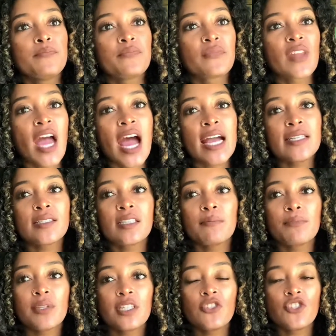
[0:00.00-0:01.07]
I
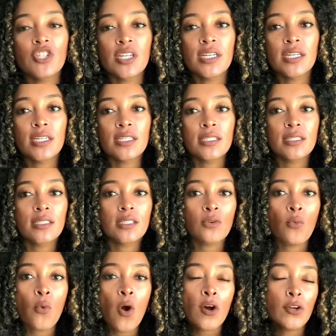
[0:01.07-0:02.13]
simply just
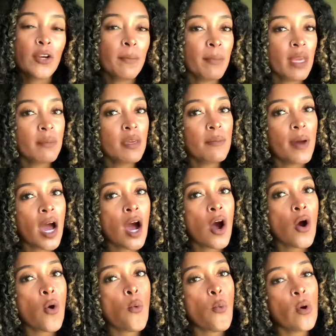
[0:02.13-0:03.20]
water it maybe
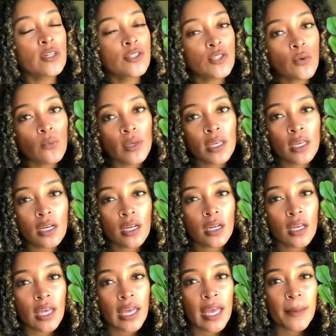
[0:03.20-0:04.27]
about once a week.
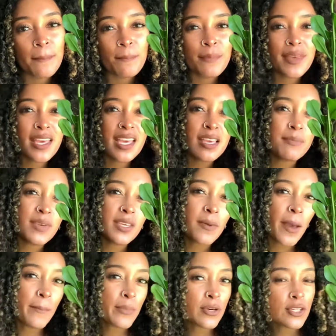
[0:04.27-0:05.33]
Maybe I
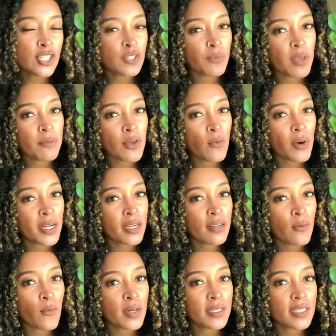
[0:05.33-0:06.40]
push maybe
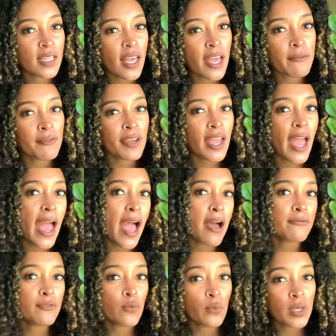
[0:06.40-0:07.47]
once every half
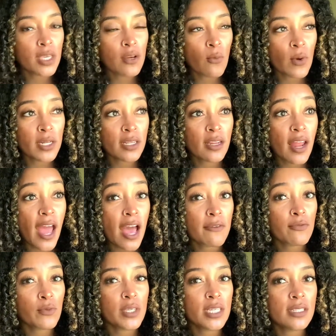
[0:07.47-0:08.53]
a week, 1.5
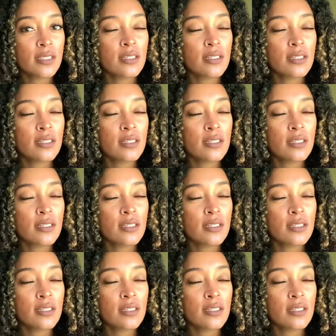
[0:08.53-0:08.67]
weeks.